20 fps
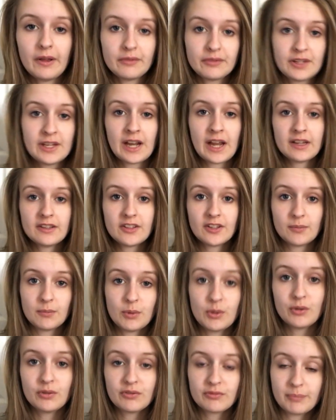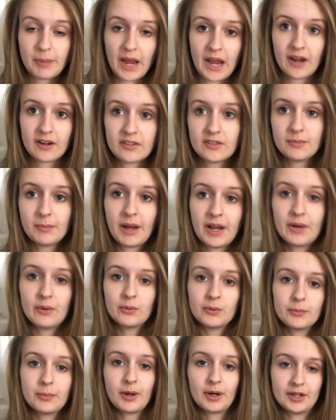Alfie and I did move back to my
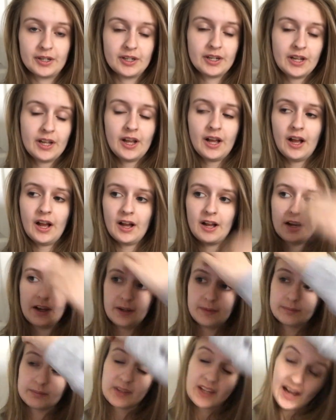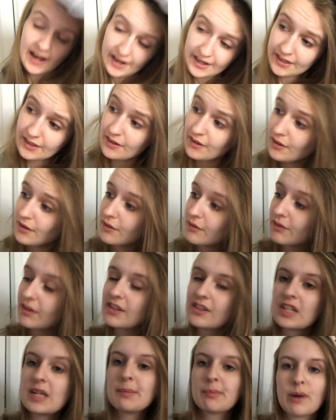old barn, um, kind of
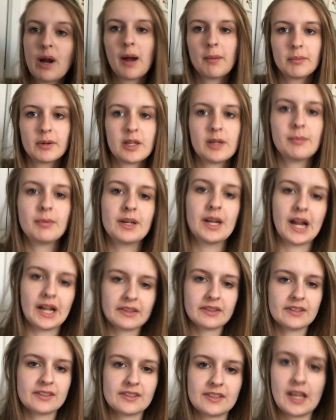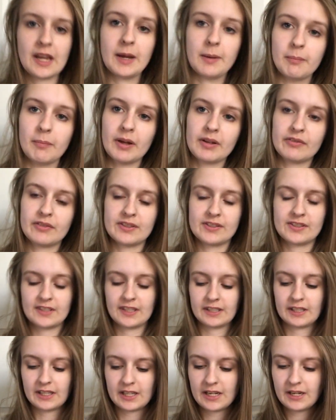the same property, but not the same
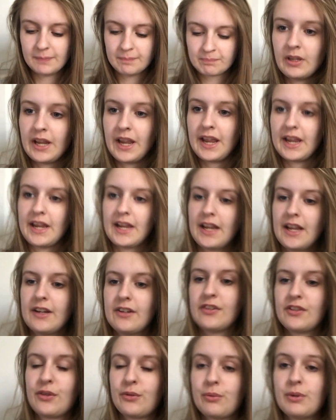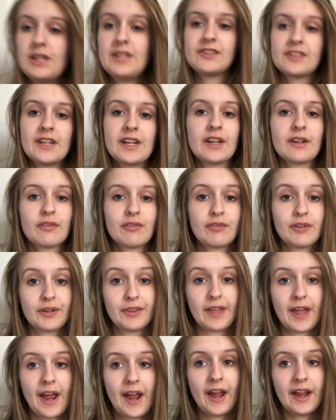facility. And the reasoning for
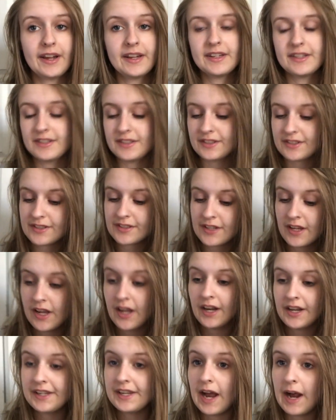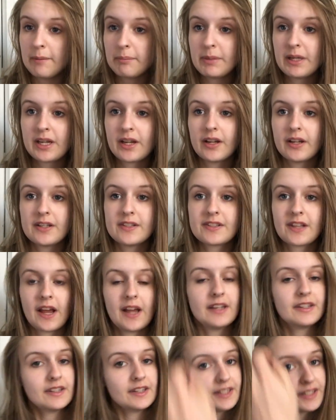that is not because
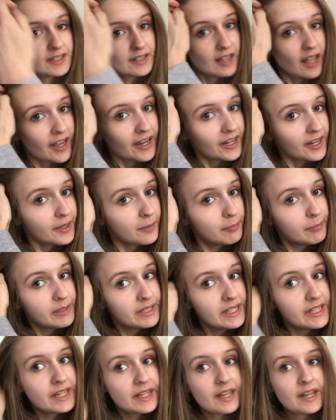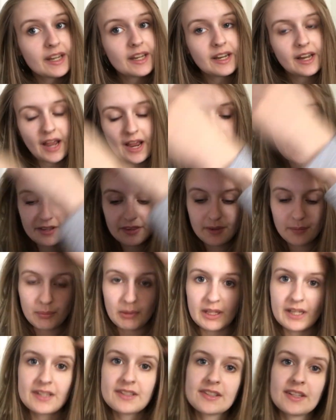I didn't like being at the
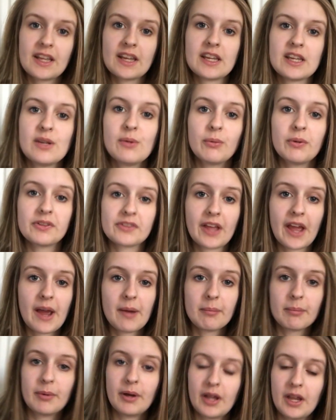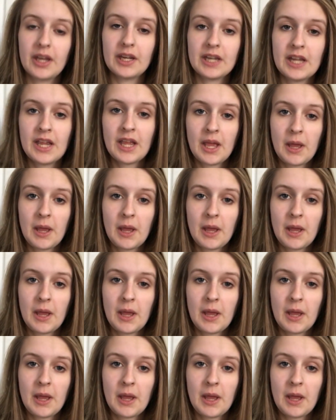place that he was at, but